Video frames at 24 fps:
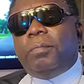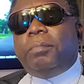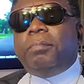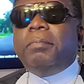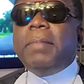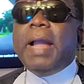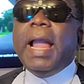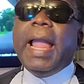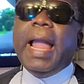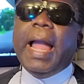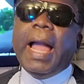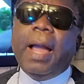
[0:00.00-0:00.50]

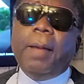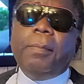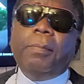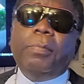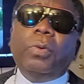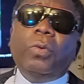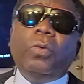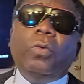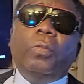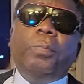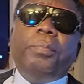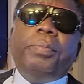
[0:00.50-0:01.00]
My
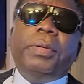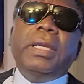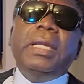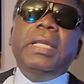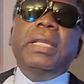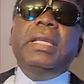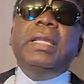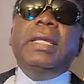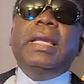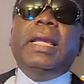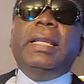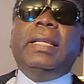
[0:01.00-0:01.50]
humble
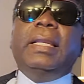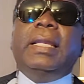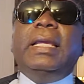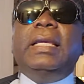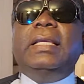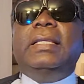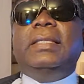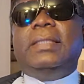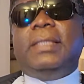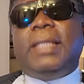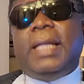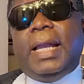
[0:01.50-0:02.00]
opinion
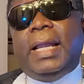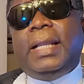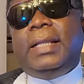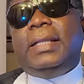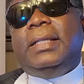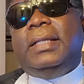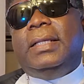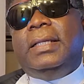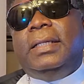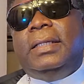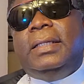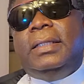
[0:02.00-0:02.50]
is
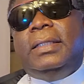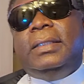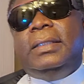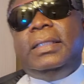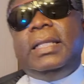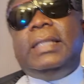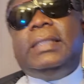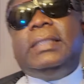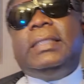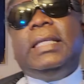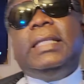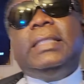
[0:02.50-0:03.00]
that
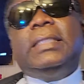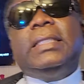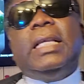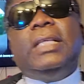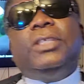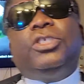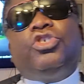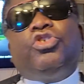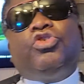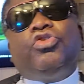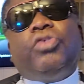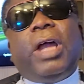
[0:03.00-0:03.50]
let us
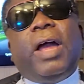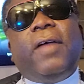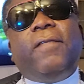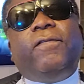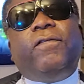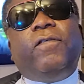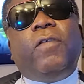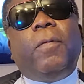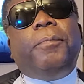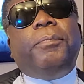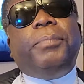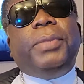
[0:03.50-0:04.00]
strive
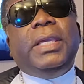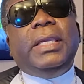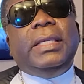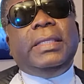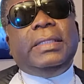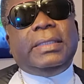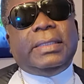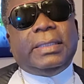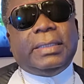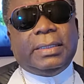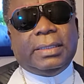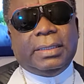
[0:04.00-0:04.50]
for
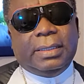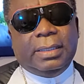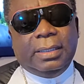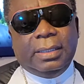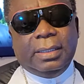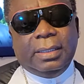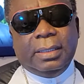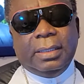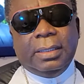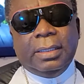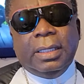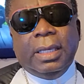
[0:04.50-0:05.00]
peace.
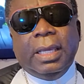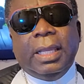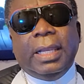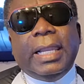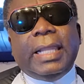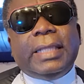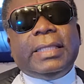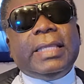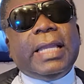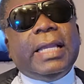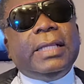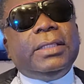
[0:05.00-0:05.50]

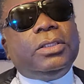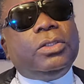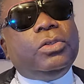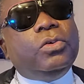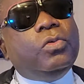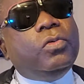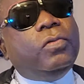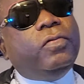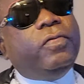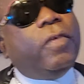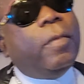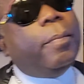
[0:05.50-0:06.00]
Let us
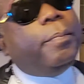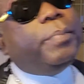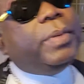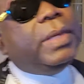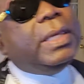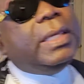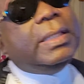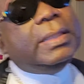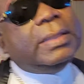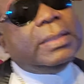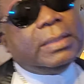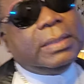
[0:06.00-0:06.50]
look for
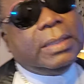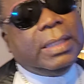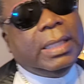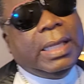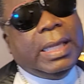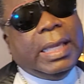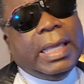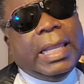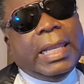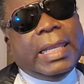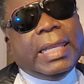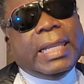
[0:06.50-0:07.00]
peace.
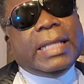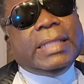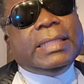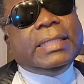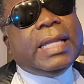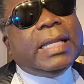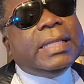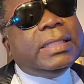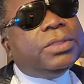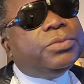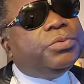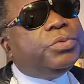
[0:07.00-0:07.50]

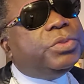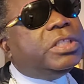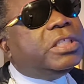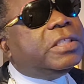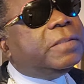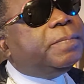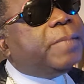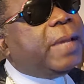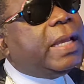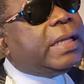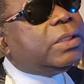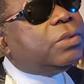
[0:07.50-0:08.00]
Let us
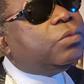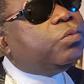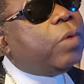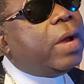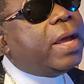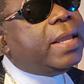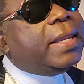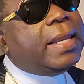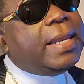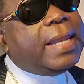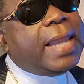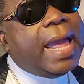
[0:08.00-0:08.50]
respect
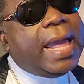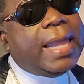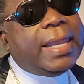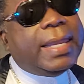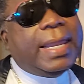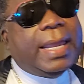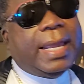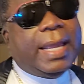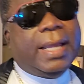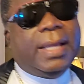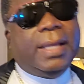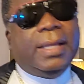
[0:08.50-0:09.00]
one
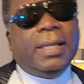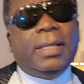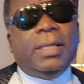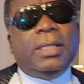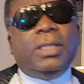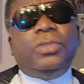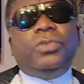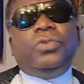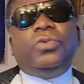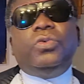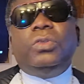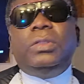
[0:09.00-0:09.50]
another
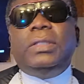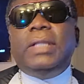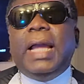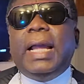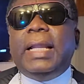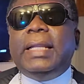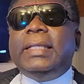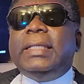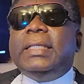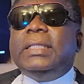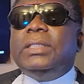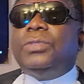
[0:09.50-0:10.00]
so
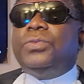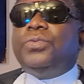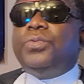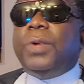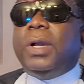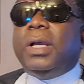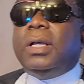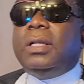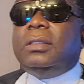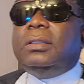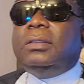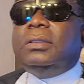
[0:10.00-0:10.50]
that this
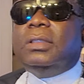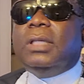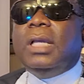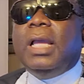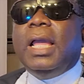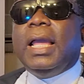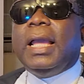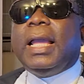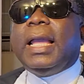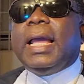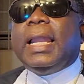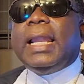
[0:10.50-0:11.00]
world
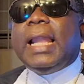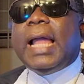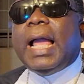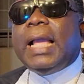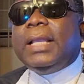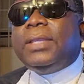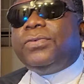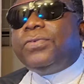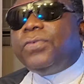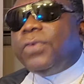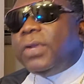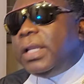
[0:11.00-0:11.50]
can
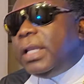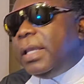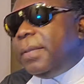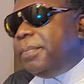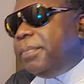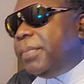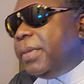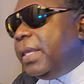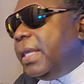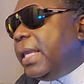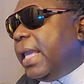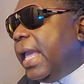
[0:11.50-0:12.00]
actually
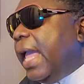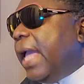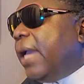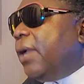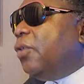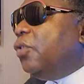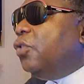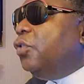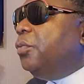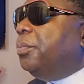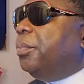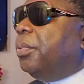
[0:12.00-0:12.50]
be a
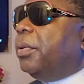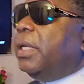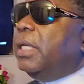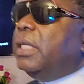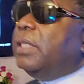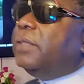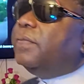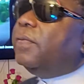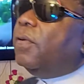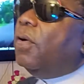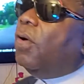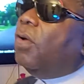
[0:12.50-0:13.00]
good
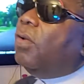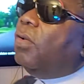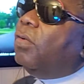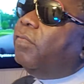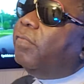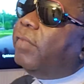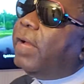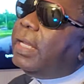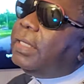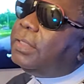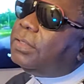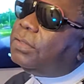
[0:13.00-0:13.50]
place for all
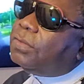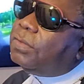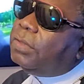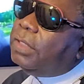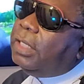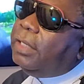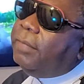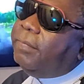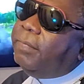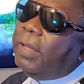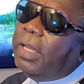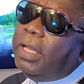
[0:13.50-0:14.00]
of us to
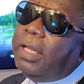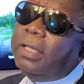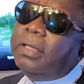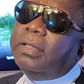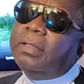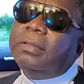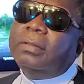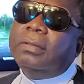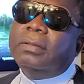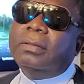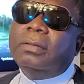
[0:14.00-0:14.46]
live in.